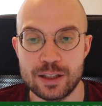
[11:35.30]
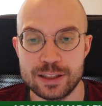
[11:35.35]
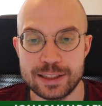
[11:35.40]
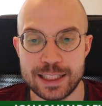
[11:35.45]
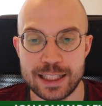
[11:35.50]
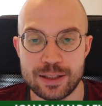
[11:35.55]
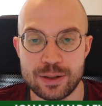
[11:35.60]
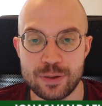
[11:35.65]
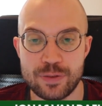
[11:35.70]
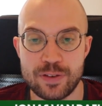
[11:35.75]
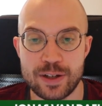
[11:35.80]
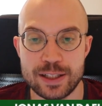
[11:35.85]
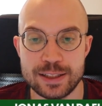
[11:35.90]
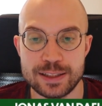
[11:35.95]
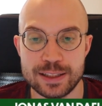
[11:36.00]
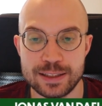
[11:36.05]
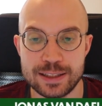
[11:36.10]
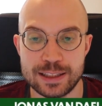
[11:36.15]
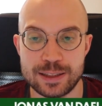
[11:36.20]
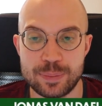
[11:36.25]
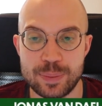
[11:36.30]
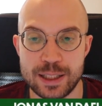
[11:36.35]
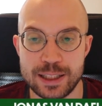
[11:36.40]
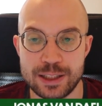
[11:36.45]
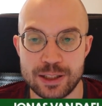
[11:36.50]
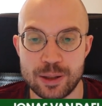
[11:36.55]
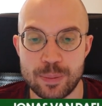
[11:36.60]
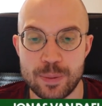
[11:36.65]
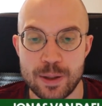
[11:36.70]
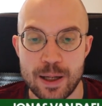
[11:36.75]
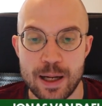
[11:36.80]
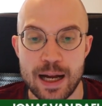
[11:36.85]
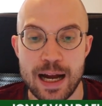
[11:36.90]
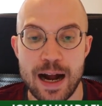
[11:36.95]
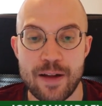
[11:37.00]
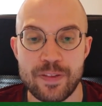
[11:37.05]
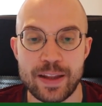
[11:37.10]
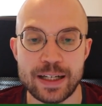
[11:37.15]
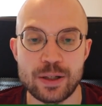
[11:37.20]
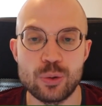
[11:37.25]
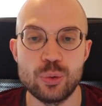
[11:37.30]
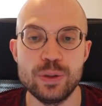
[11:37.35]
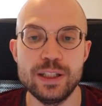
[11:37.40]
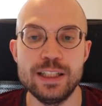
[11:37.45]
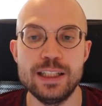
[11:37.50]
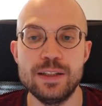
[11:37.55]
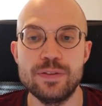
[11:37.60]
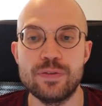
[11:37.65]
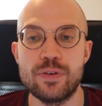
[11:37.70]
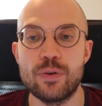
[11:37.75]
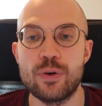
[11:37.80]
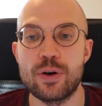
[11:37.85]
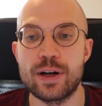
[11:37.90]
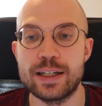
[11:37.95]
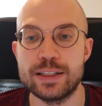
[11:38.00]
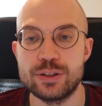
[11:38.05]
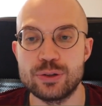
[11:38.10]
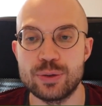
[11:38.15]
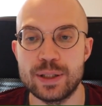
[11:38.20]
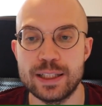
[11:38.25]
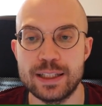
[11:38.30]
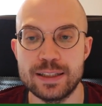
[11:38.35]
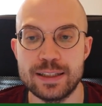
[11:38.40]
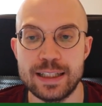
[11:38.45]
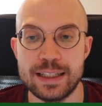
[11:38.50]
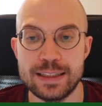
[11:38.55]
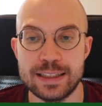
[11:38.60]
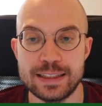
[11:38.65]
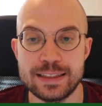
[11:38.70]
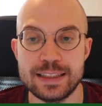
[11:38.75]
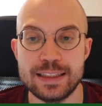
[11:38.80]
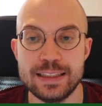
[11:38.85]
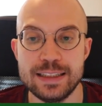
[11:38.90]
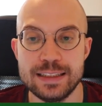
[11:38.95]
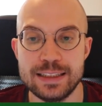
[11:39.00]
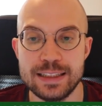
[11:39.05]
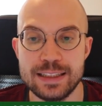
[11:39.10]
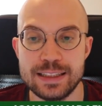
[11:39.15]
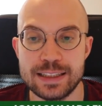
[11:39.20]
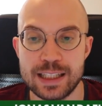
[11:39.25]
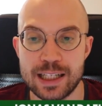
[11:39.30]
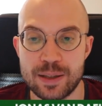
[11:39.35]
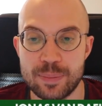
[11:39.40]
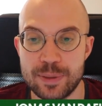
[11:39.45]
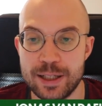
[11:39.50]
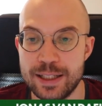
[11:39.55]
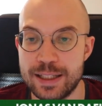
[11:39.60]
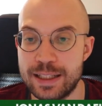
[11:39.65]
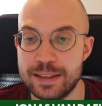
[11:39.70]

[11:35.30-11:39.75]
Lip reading: sacrificing this bishop, and then queen e4 and threatening this easy checkmate,